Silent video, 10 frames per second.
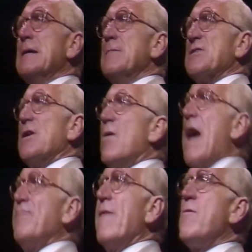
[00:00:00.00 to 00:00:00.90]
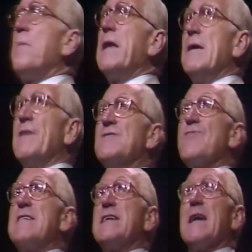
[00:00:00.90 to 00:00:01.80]
But you know, I've never believed in
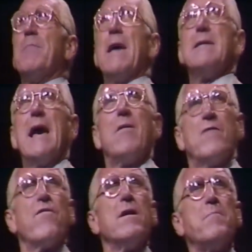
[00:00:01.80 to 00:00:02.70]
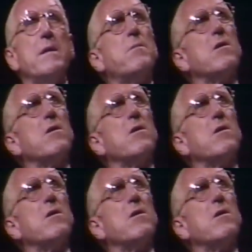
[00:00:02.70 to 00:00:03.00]
dressing a man down in front of people.